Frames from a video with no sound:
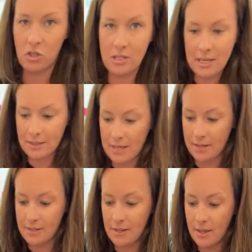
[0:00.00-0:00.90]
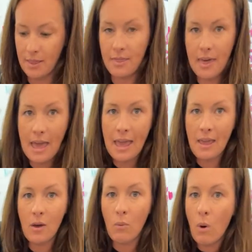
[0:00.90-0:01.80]
just like this.
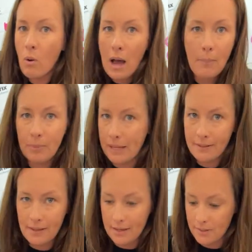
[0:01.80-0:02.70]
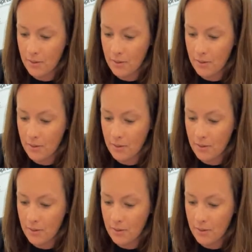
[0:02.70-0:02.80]
They woke up like this.